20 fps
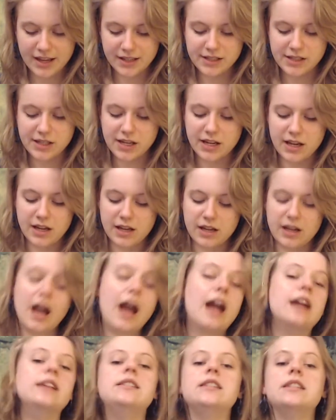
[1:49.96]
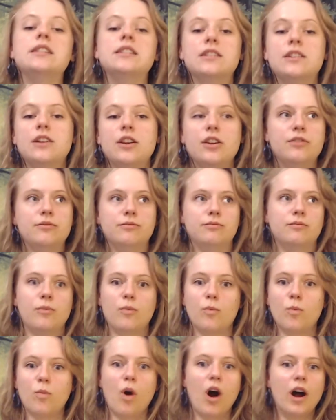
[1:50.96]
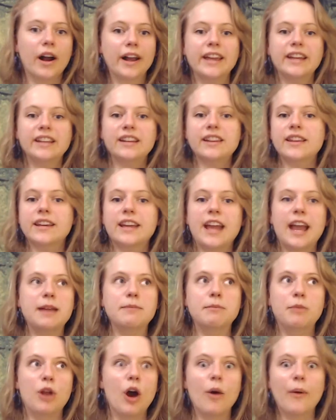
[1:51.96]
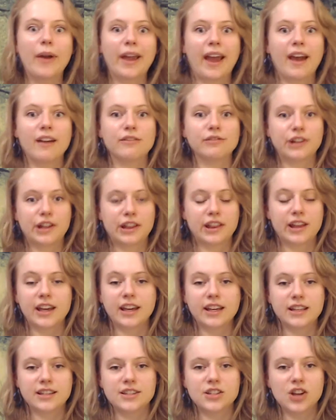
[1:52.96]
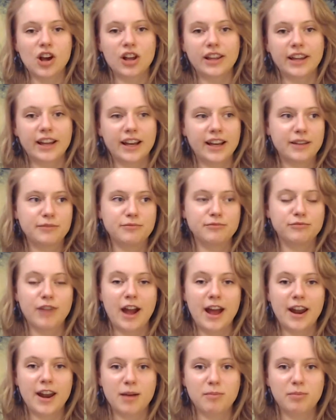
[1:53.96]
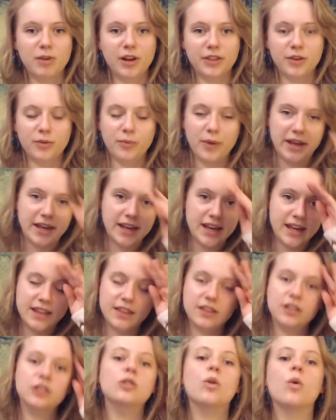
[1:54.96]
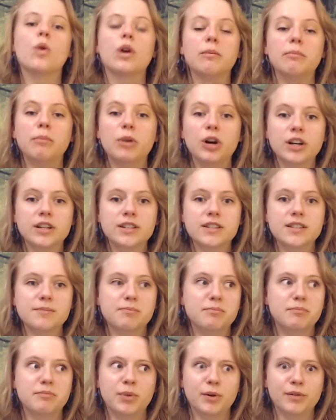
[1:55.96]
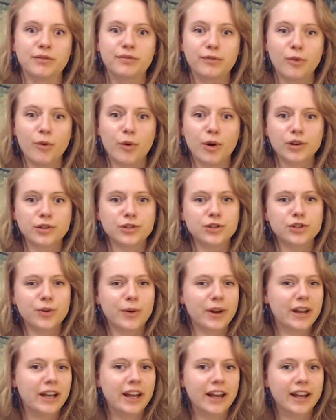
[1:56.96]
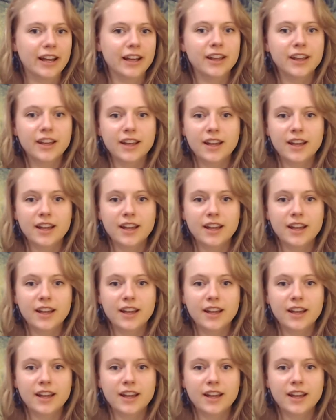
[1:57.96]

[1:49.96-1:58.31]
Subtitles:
I didn't walk into the game knowing everything. It's not like I read up on the wiki and the lore books before joining.